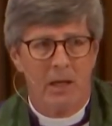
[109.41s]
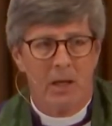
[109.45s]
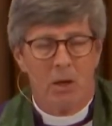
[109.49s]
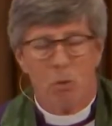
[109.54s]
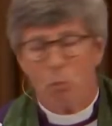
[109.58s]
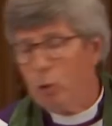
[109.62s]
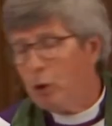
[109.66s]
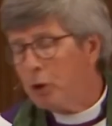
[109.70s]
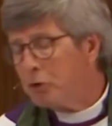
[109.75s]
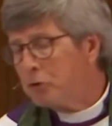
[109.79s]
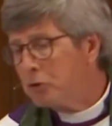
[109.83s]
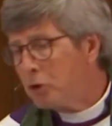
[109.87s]

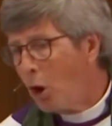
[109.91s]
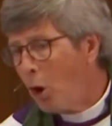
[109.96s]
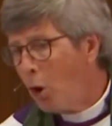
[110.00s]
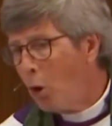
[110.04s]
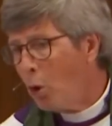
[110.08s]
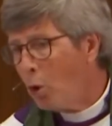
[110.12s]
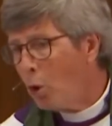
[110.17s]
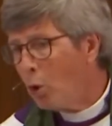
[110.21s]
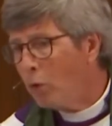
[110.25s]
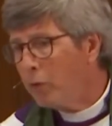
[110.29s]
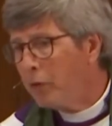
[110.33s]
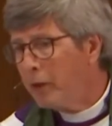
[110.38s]
We're
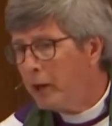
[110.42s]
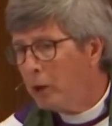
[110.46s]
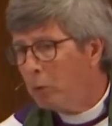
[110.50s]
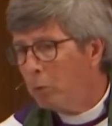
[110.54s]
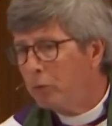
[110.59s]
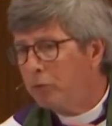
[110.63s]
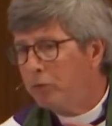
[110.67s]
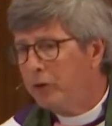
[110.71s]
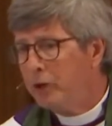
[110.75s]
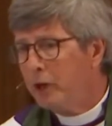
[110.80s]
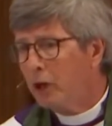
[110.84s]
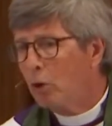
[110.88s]
told that it
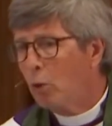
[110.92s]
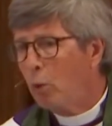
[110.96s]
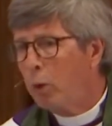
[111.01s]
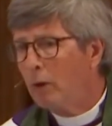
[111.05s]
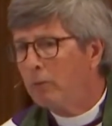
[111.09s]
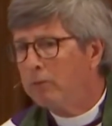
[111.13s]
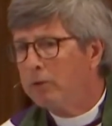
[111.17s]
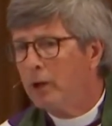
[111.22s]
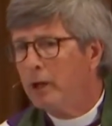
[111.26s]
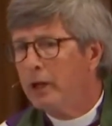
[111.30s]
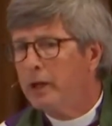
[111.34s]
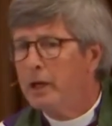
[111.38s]
was the
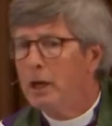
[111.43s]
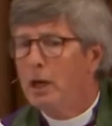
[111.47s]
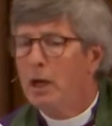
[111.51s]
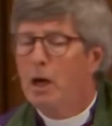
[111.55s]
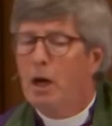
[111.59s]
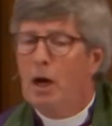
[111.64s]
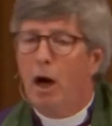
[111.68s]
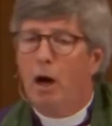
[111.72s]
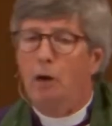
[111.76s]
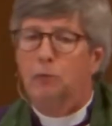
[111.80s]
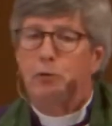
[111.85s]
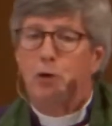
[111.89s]
equivalent
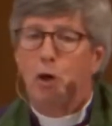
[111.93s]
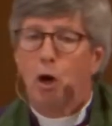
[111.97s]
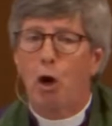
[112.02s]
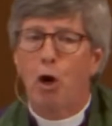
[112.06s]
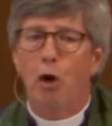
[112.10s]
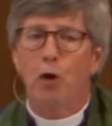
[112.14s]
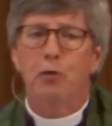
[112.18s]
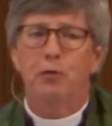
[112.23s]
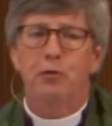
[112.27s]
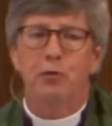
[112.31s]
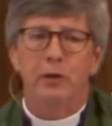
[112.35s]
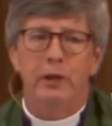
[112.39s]
of
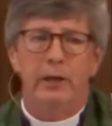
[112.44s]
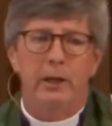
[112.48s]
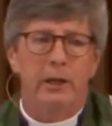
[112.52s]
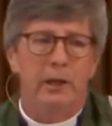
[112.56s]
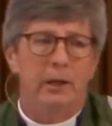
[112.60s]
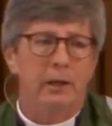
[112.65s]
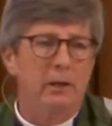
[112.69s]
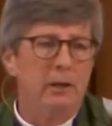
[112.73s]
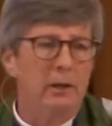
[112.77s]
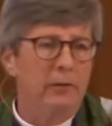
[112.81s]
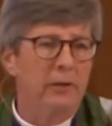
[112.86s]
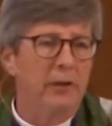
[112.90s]

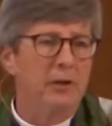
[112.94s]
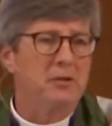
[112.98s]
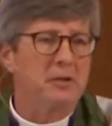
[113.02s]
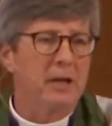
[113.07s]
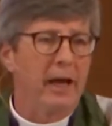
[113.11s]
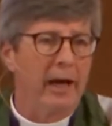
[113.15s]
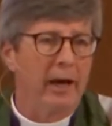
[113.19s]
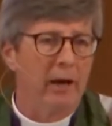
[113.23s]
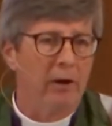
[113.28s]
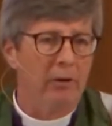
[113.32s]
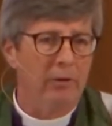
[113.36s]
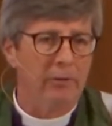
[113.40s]
cursing the
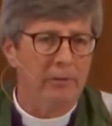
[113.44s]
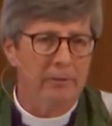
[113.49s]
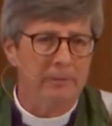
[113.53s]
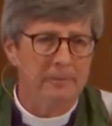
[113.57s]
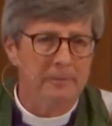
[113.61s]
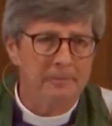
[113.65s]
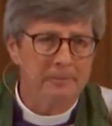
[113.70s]
town.